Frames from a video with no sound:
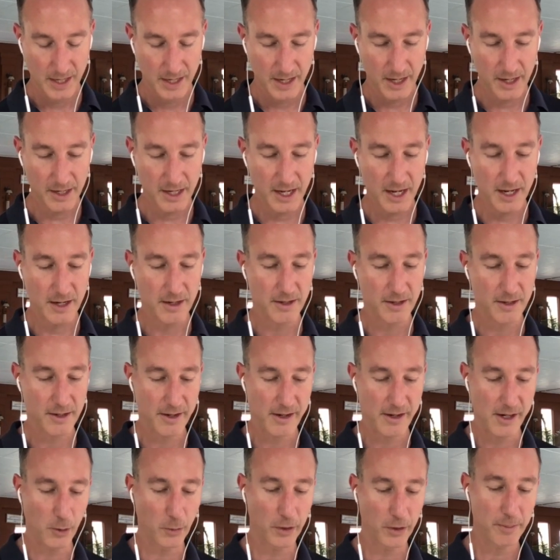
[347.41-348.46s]
And again,
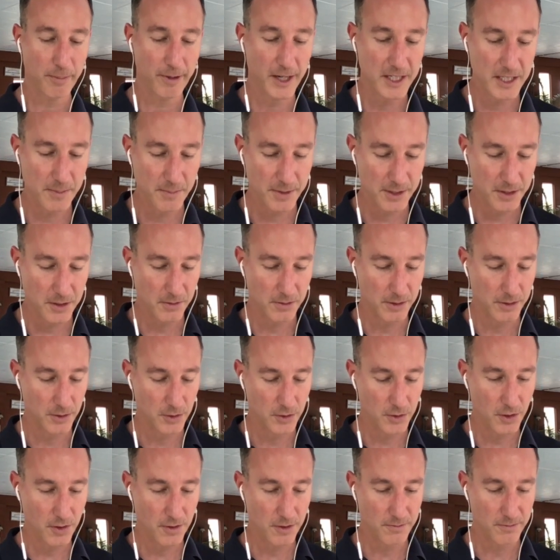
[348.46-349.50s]
only deposit Bitcoin.
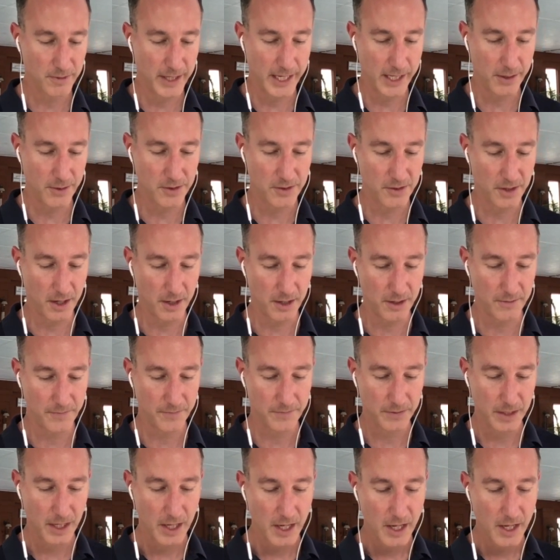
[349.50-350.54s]
Sure, I understand.
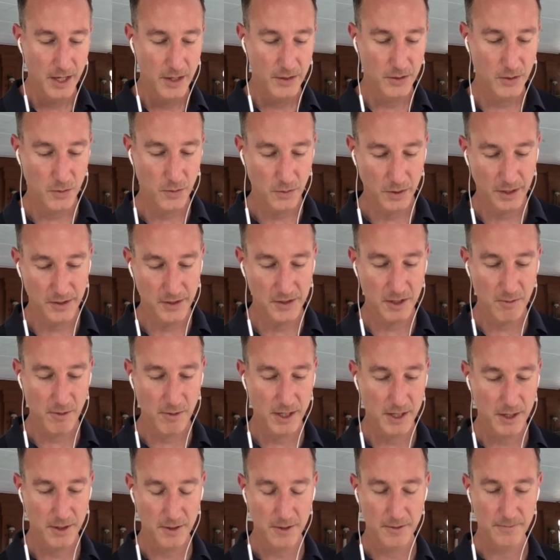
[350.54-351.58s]
So you see
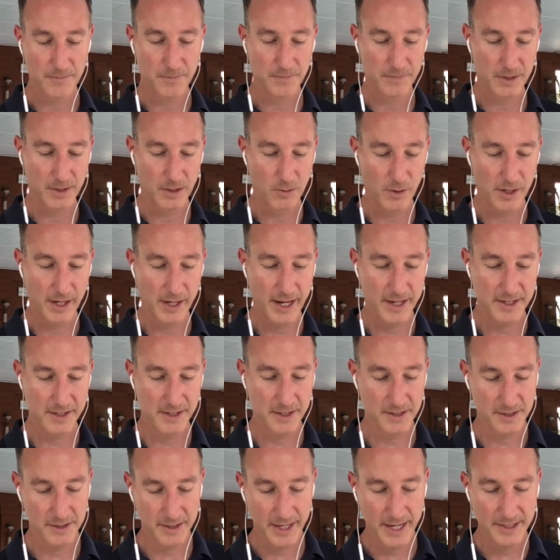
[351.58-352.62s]
right here where it has
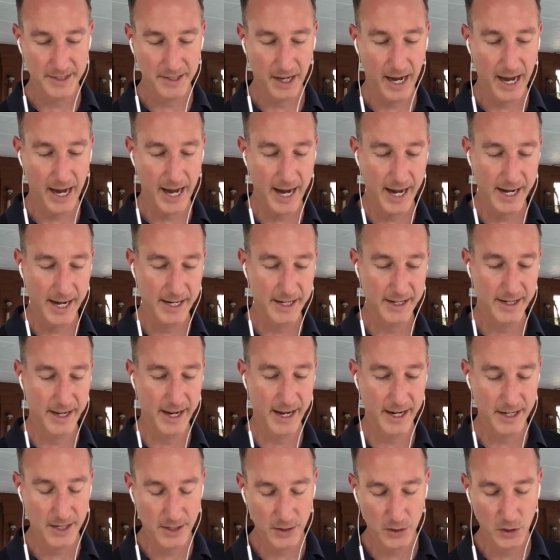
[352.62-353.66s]
this nice handy
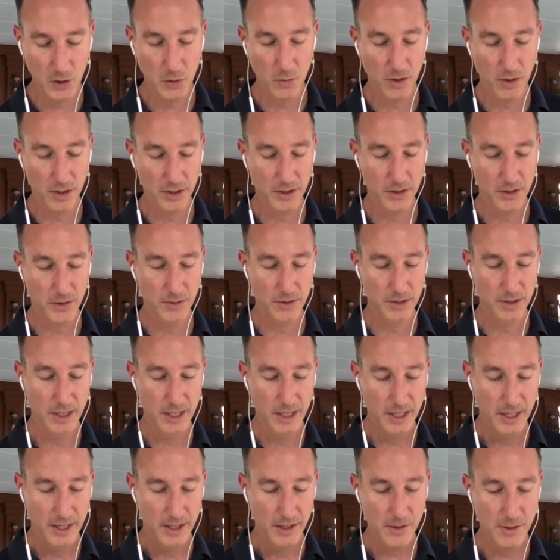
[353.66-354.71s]
dandy QR code.
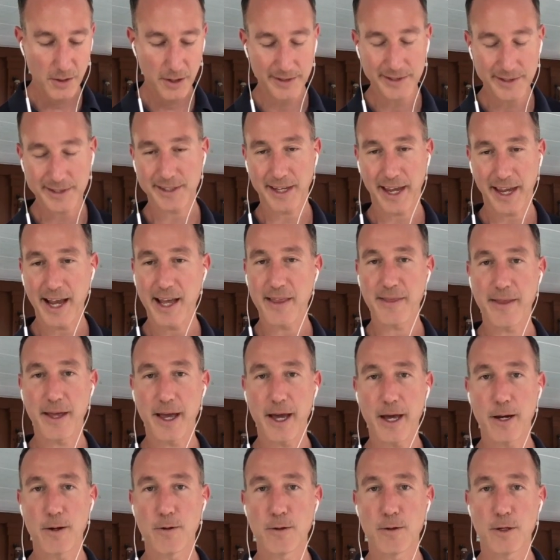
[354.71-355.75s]
You can scan
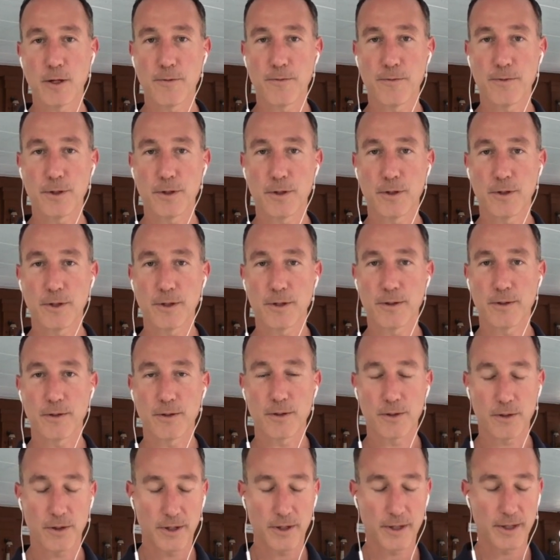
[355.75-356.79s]
that if you know
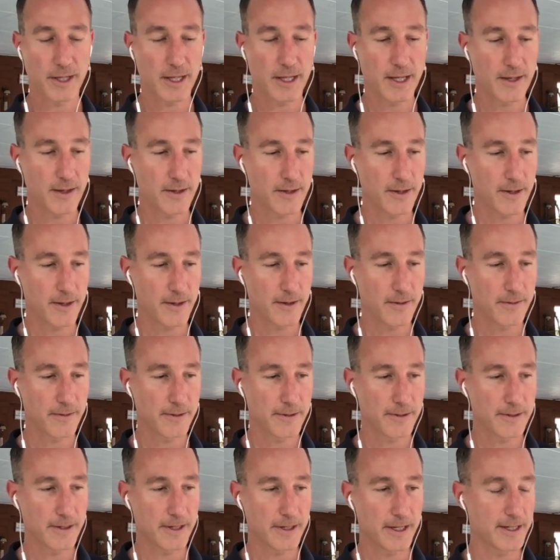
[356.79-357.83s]
you're on the uh,
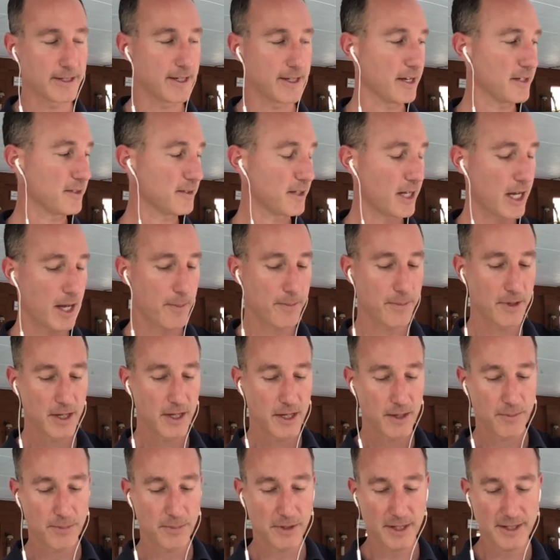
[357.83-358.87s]
uh, desktop.
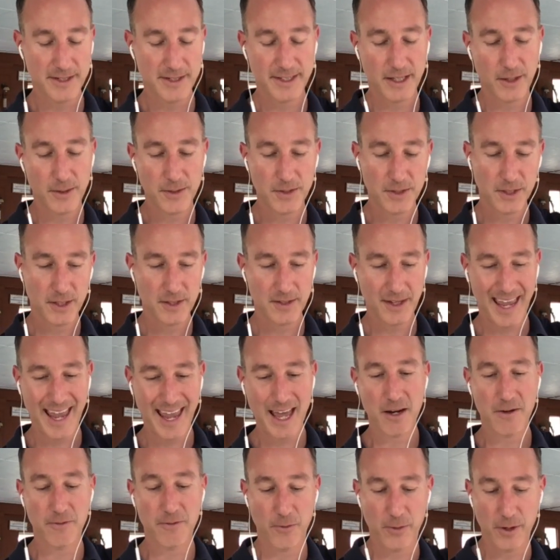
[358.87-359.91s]
But on Celsius and on